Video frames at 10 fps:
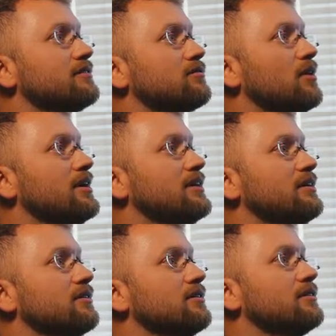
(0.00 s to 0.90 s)
right
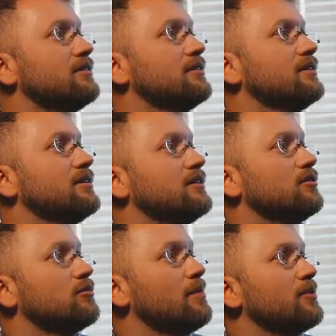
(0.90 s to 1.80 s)
here.
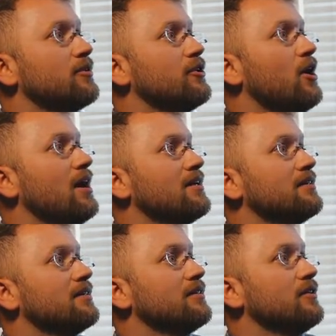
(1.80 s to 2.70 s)
Remember, not
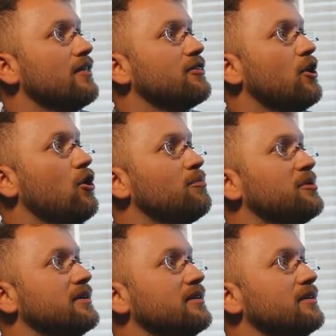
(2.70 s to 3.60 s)
the
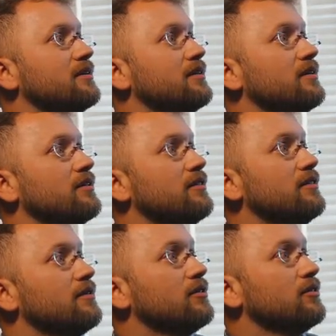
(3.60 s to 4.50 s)
open,
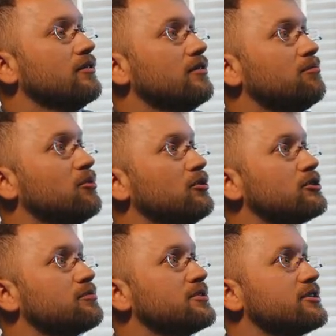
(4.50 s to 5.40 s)
the
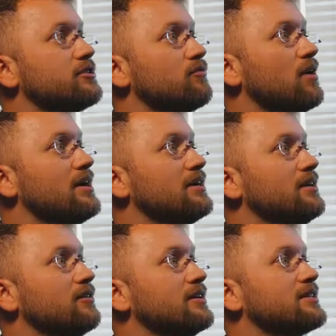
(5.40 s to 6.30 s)
bullish position right
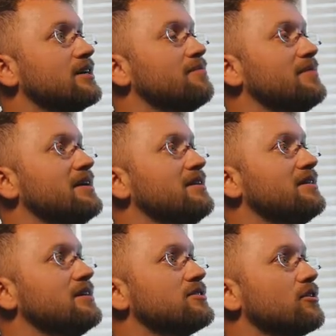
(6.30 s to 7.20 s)
here. It's going to mean
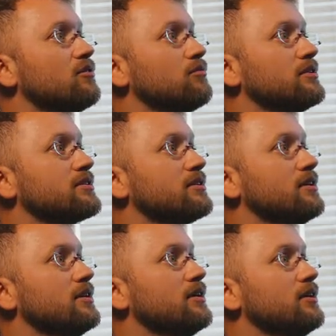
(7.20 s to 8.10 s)
these are risk
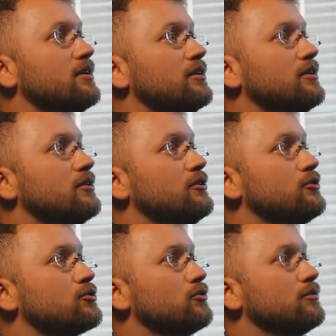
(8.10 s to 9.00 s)

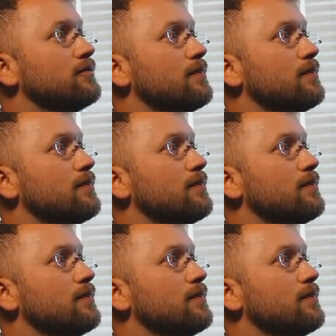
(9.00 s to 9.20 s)
neutral.